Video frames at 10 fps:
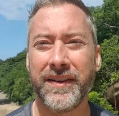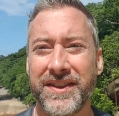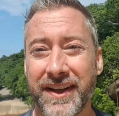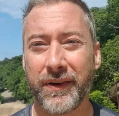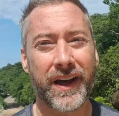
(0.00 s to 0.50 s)
And
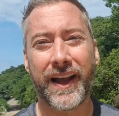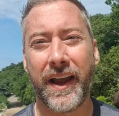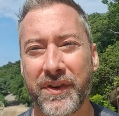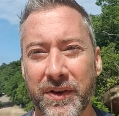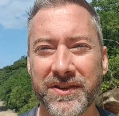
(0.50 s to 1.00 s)
she's like, well, I
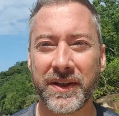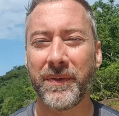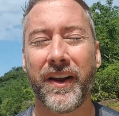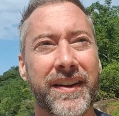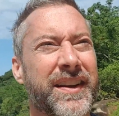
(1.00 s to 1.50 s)
have to go to sleep
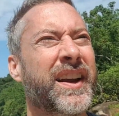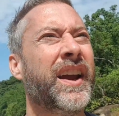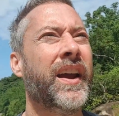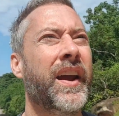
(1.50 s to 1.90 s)
now. I was like,